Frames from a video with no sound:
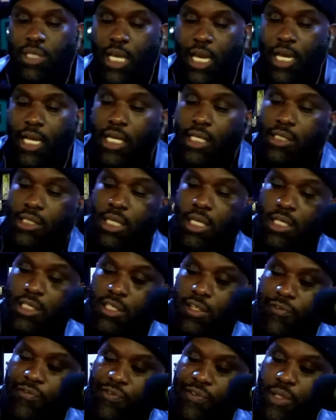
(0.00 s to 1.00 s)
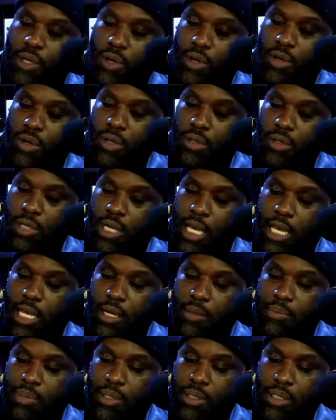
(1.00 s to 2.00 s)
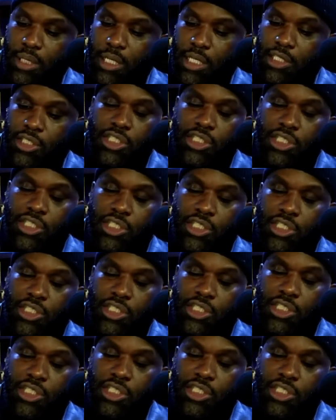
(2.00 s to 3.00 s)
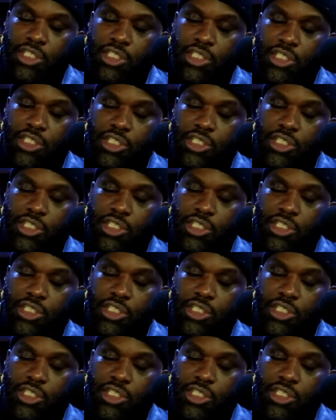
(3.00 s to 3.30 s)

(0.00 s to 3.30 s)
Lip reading: Yeah, it's the floral, amber, and sensual musk.